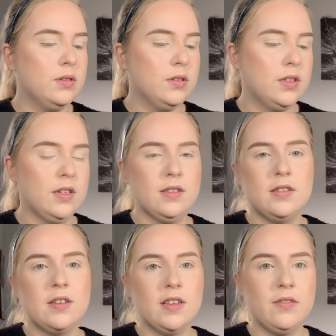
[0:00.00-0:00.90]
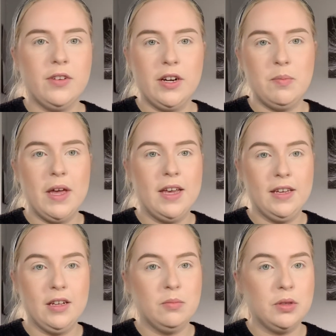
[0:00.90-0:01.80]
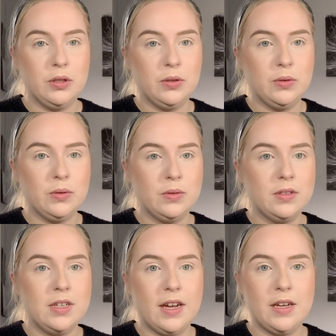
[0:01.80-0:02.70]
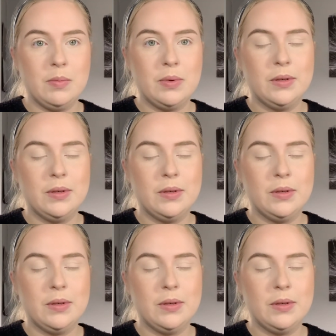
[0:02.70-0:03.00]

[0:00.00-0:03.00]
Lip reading: because it's a very pink and blue type